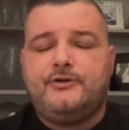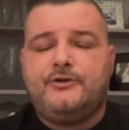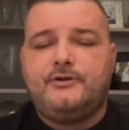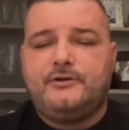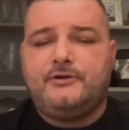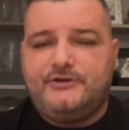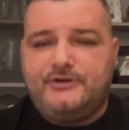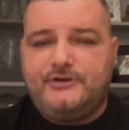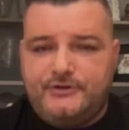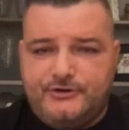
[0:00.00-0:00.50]

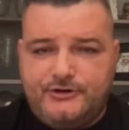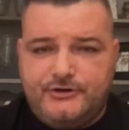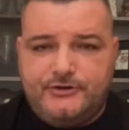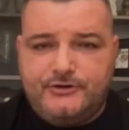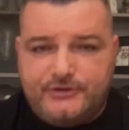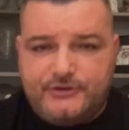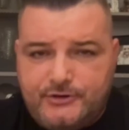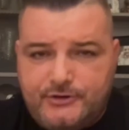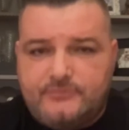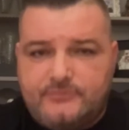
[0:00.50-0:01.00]

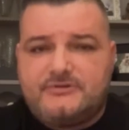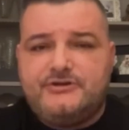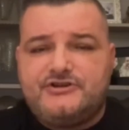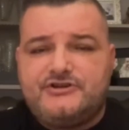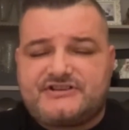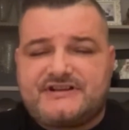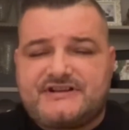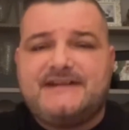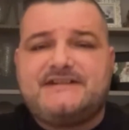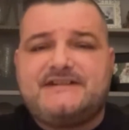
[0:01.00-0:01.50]
you
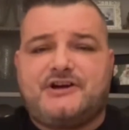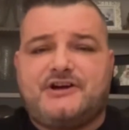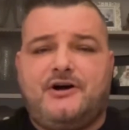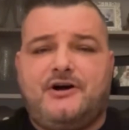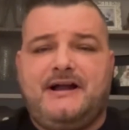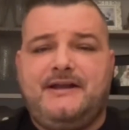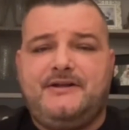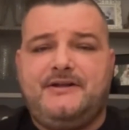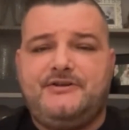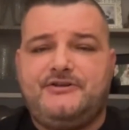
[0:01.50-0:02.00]
stay
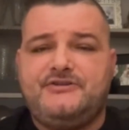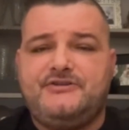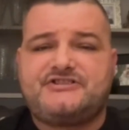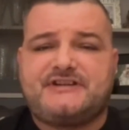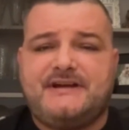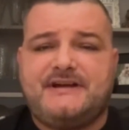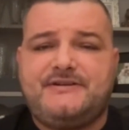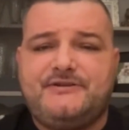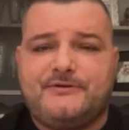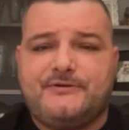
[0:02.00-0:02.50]
silent, you
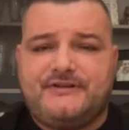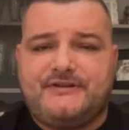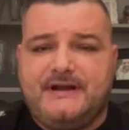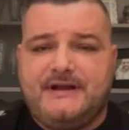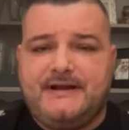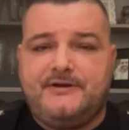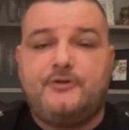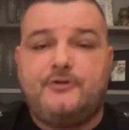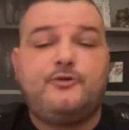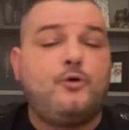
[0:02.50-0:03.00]
say
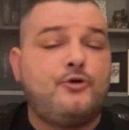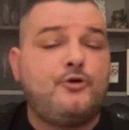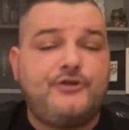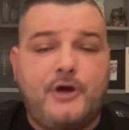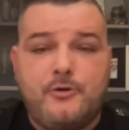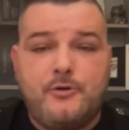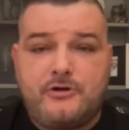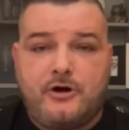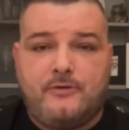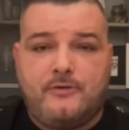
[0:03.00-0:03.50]
nothing or
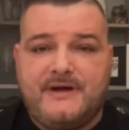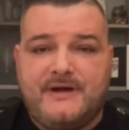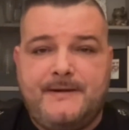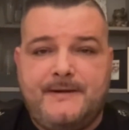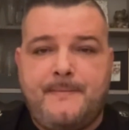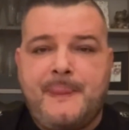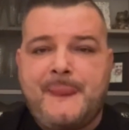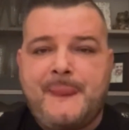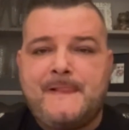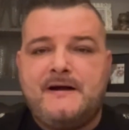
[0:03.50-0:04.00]
no
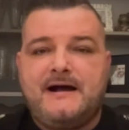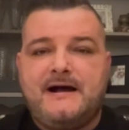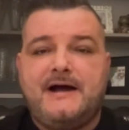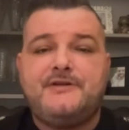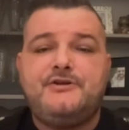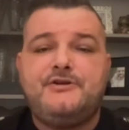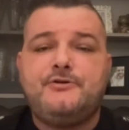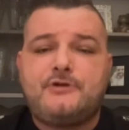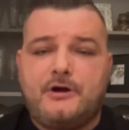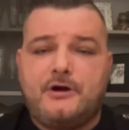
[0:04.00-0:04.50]
comment,
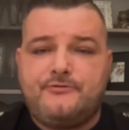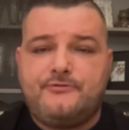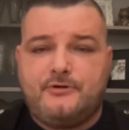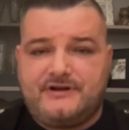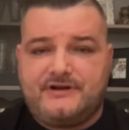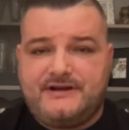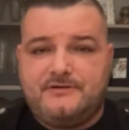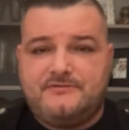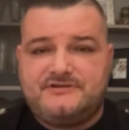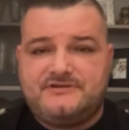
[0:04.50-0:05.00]
and you go
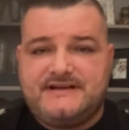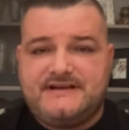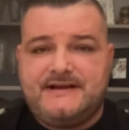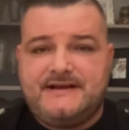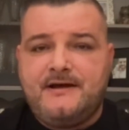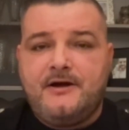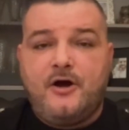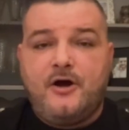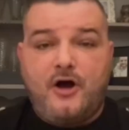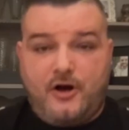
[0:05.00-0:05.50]
not
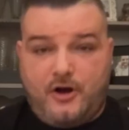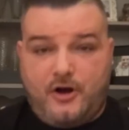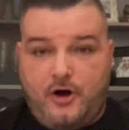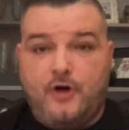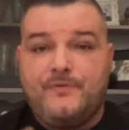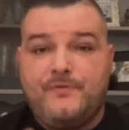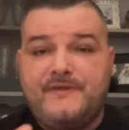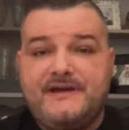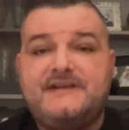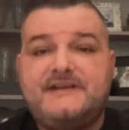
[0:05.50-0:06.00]
guilty
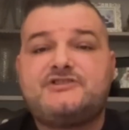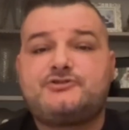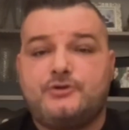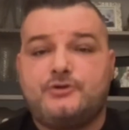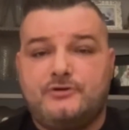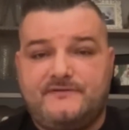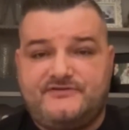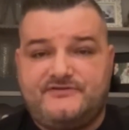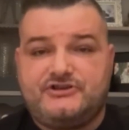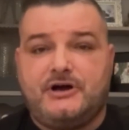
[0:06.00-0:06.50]
on these
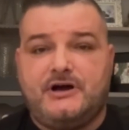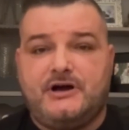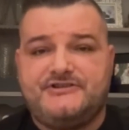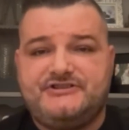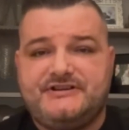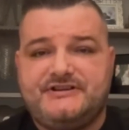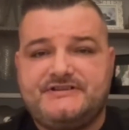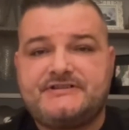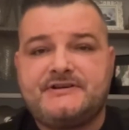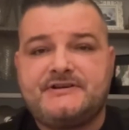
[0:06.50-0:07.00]
sort of
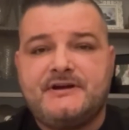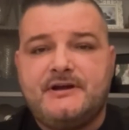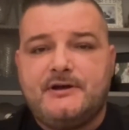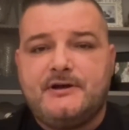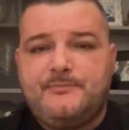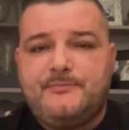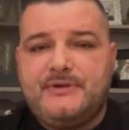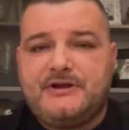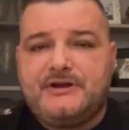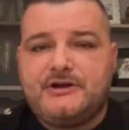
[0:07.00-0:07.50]
charges.
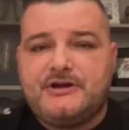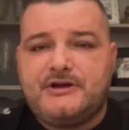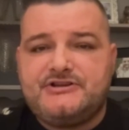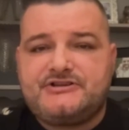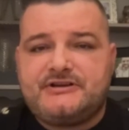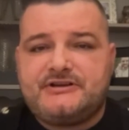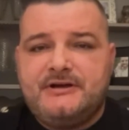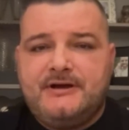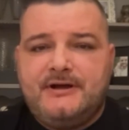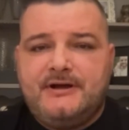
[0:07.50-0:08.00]

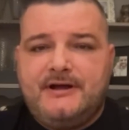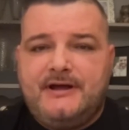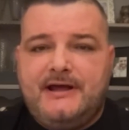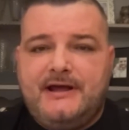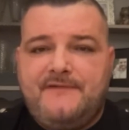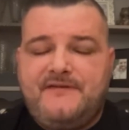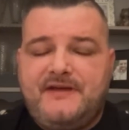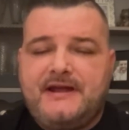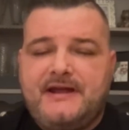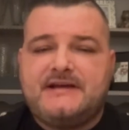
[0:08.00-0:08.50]
Because
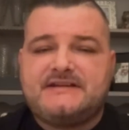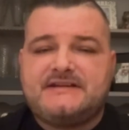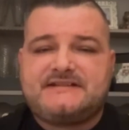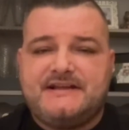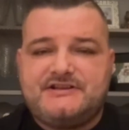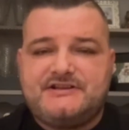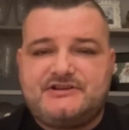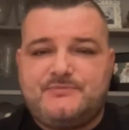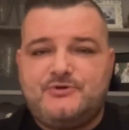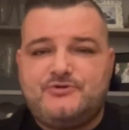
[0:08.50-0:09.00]
if you get a
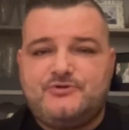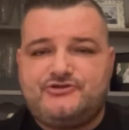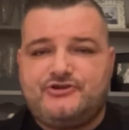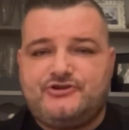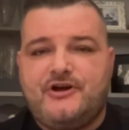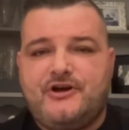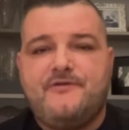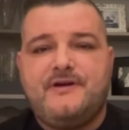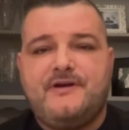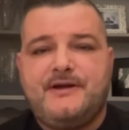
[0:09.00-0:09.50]
sensible
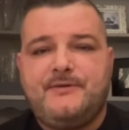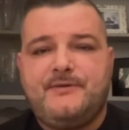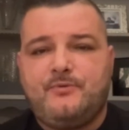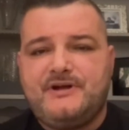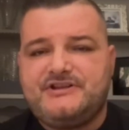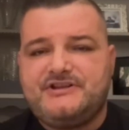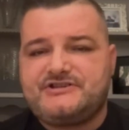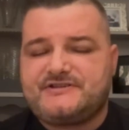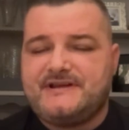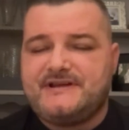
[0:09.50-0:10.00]
jury,
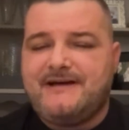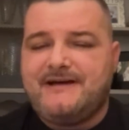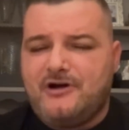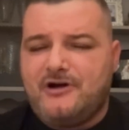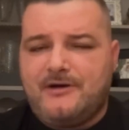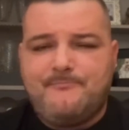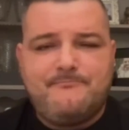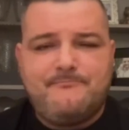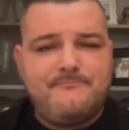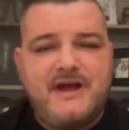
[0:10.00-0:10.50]
which there
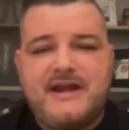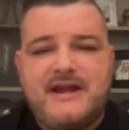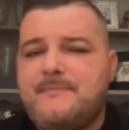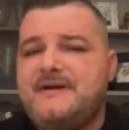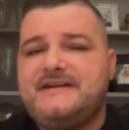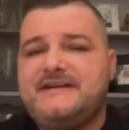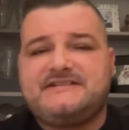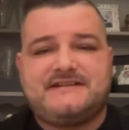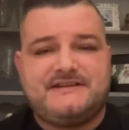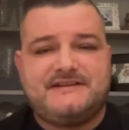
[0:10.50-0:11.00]
are many,
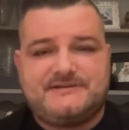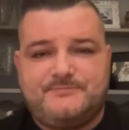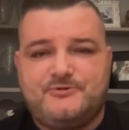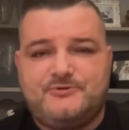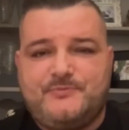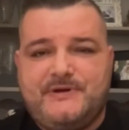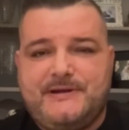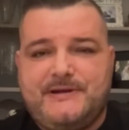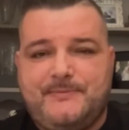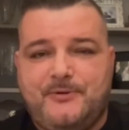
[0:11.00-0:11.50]
many
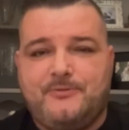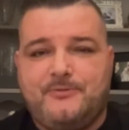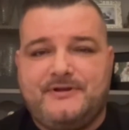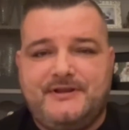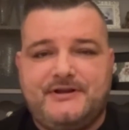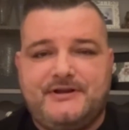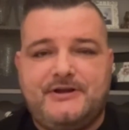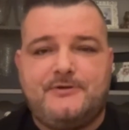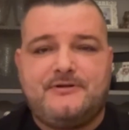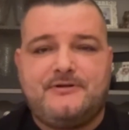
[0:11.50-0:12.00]
sensible people
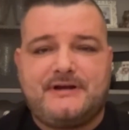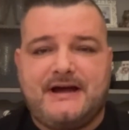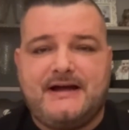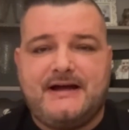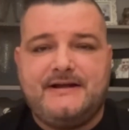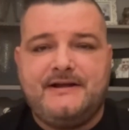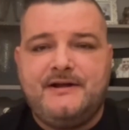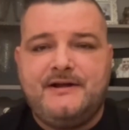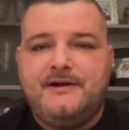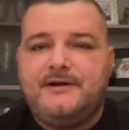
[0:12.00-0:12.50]
in the
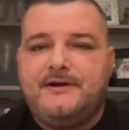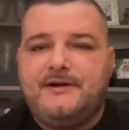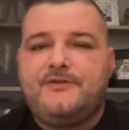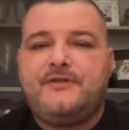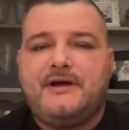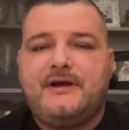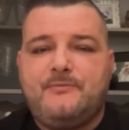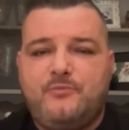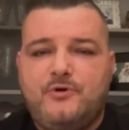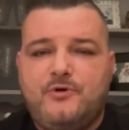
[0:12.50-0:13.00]
UK,
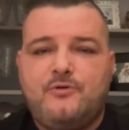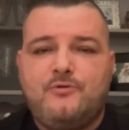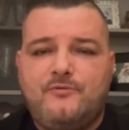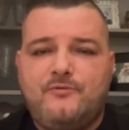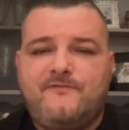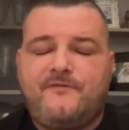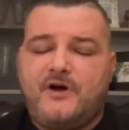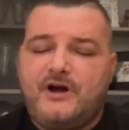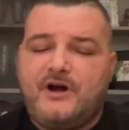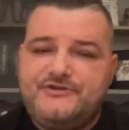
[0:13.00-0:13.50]
they will
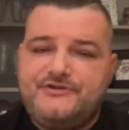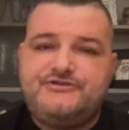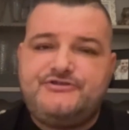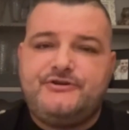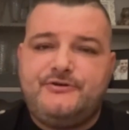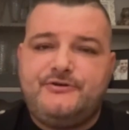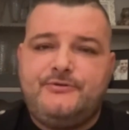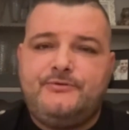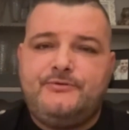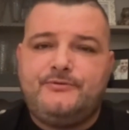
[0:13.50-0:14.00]
find
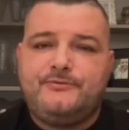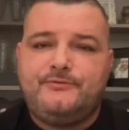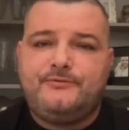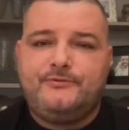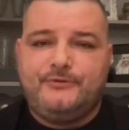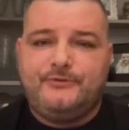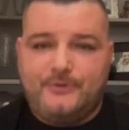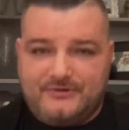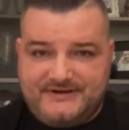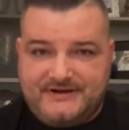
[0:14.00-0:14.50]
you
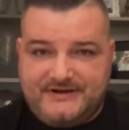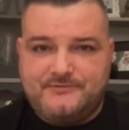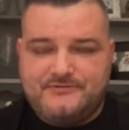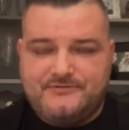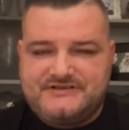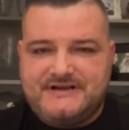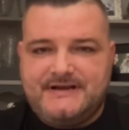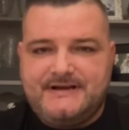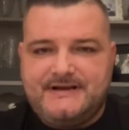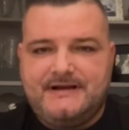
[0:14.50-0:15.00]
not
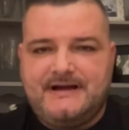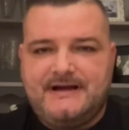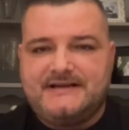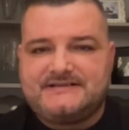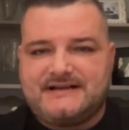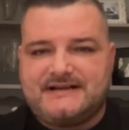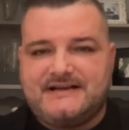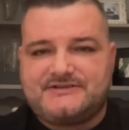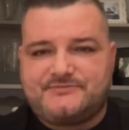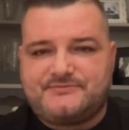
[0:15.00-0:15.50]
guilty,
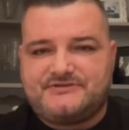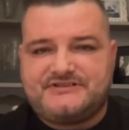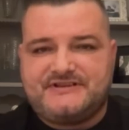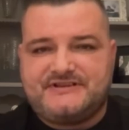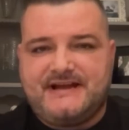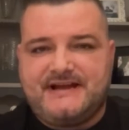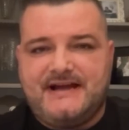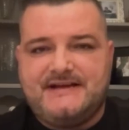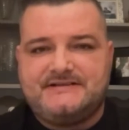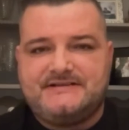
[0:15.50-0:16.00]
as was the
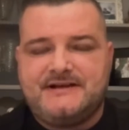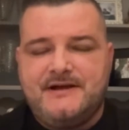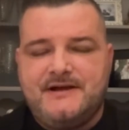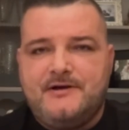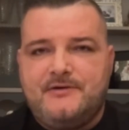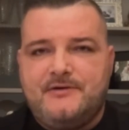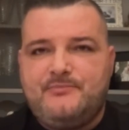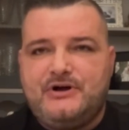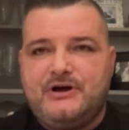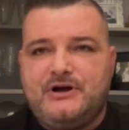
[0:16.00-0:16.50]
case.
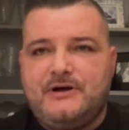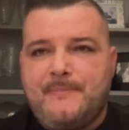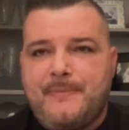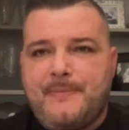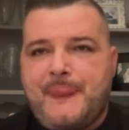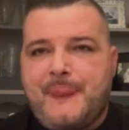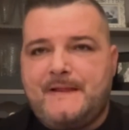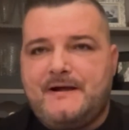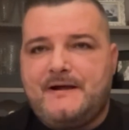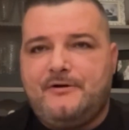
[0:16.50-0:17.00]
But
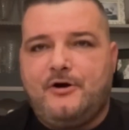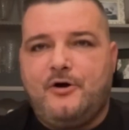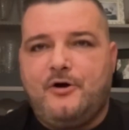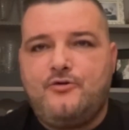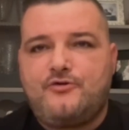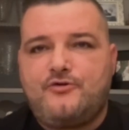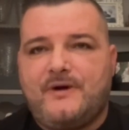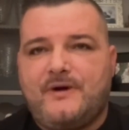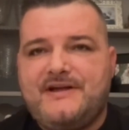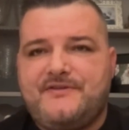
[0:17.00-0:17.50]

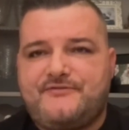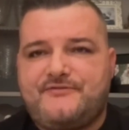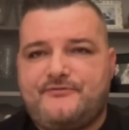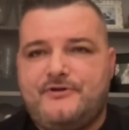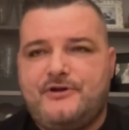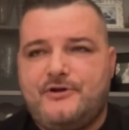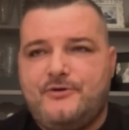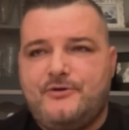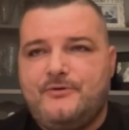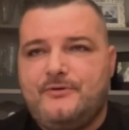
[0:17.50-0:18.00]
all the way
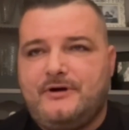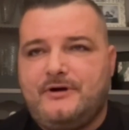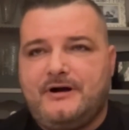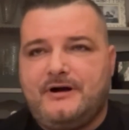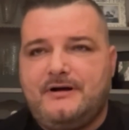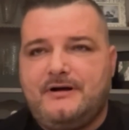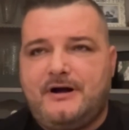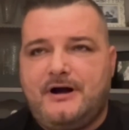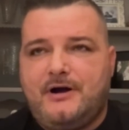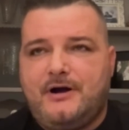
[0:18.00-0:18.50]
through,
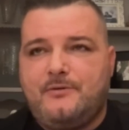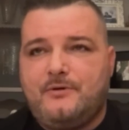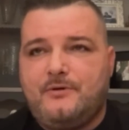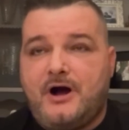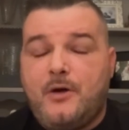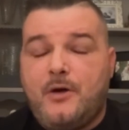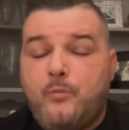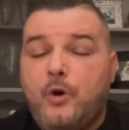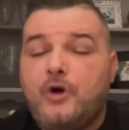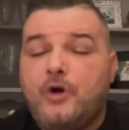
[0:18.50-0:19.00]

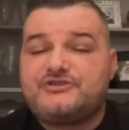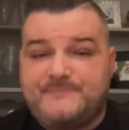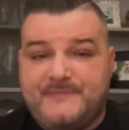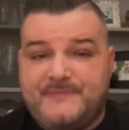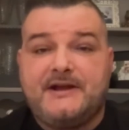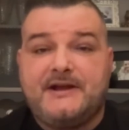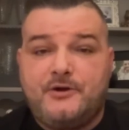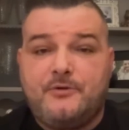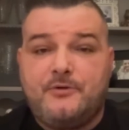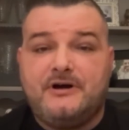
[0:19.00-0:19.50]
I was
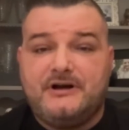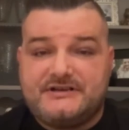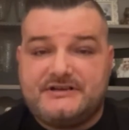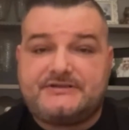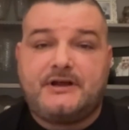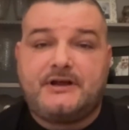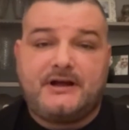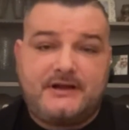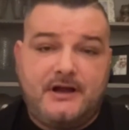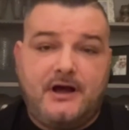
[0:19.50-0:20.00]
being
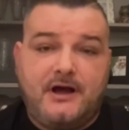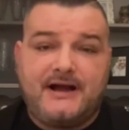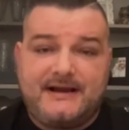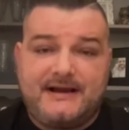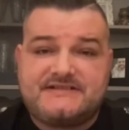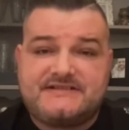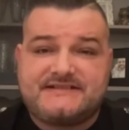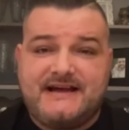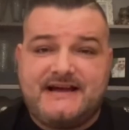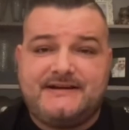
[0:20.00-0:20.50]
coerced, and I
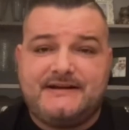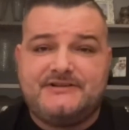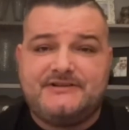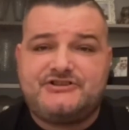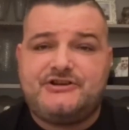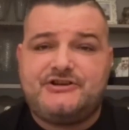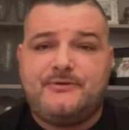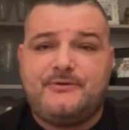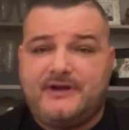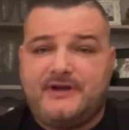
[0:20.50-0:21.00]
can say that
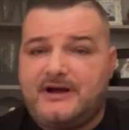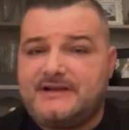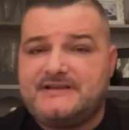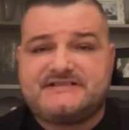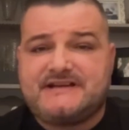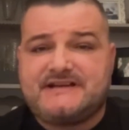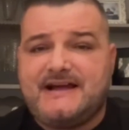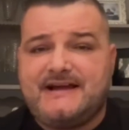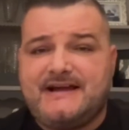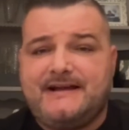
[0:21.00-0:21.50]
to you, and I can
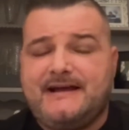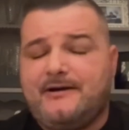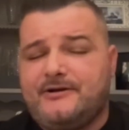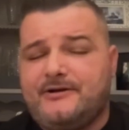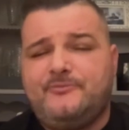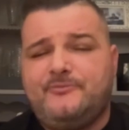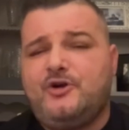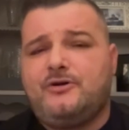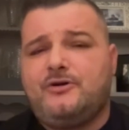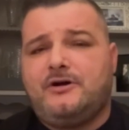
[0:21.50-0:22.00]
say it now,
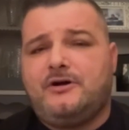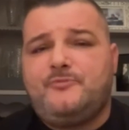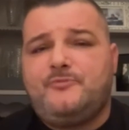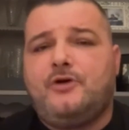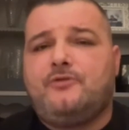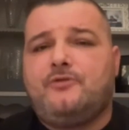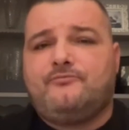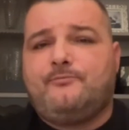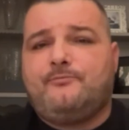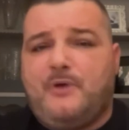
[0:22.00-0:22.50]
and I'm
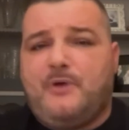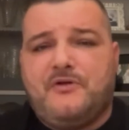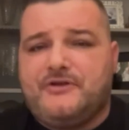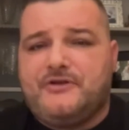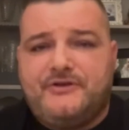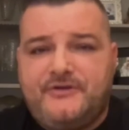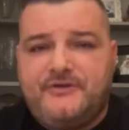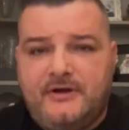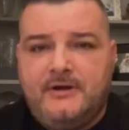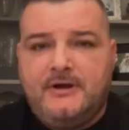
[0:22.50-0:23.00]
not
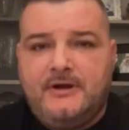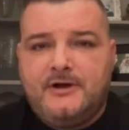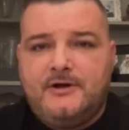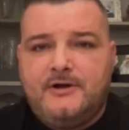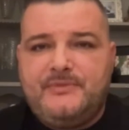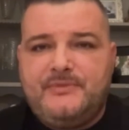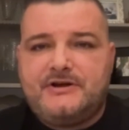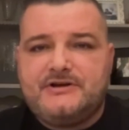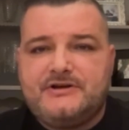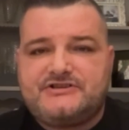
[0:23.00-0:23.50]
bothered,
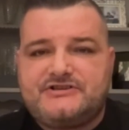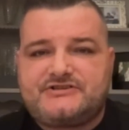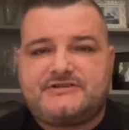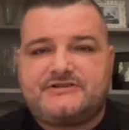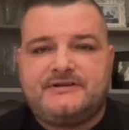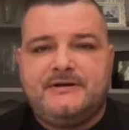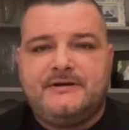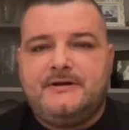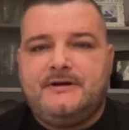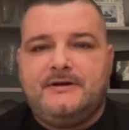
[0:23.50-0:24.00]

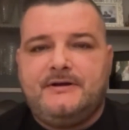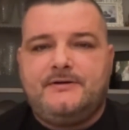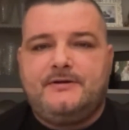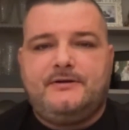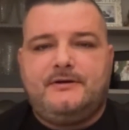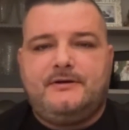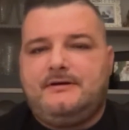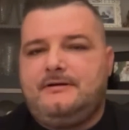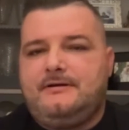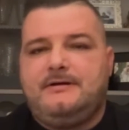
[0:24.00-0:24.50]
because
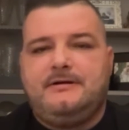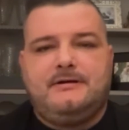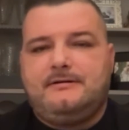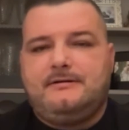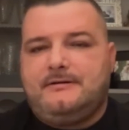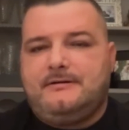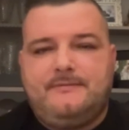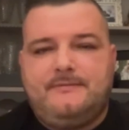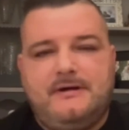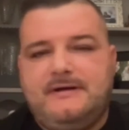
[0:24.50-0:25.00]

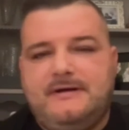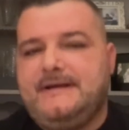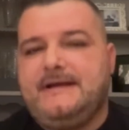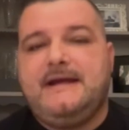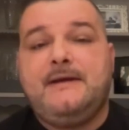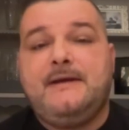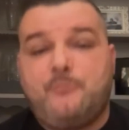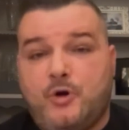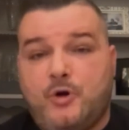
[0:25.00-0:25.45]
it